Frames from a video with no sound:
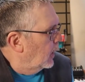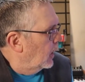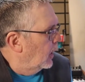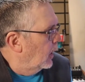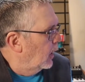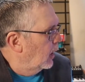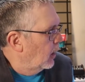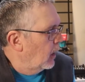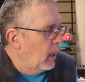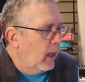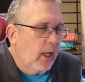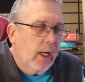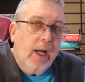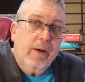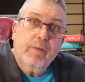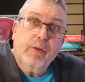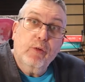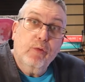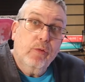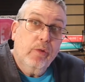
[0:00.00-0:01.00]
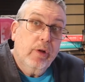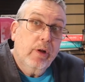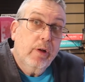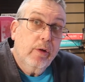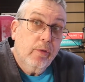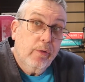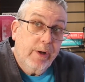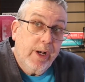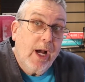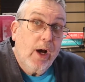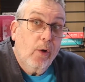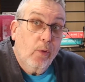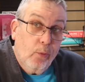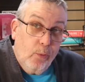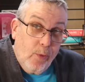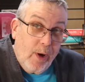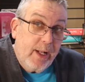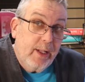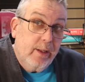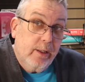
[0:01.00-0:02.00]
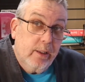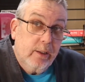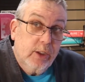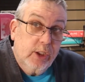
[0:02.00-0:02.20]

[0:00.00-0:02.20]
having now read